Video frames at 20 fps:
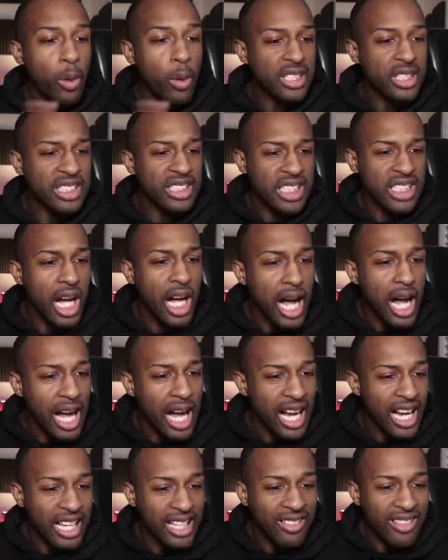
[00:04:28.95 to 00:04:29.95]
was
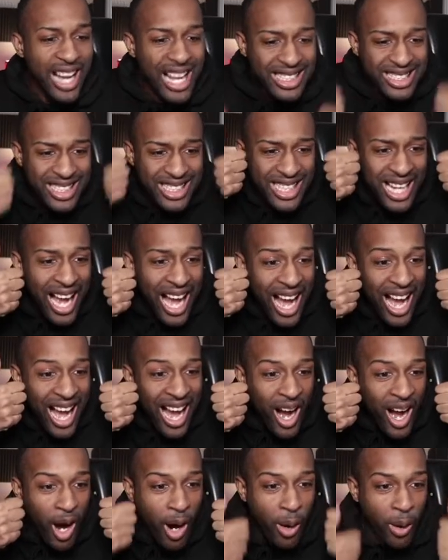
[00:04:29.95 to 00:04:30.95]
good! Let's
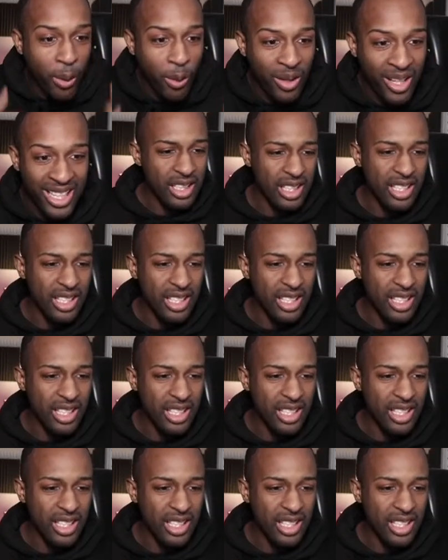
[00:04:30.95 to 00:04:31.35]
go!